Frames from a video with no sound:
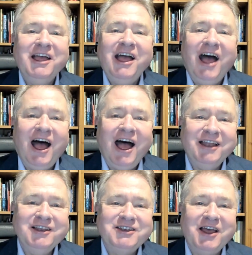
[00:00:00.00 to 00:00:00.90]

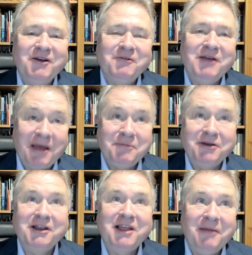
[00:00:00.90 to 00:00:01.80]
And when that book
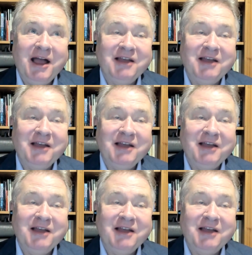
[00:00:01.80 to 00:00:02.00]
had come out,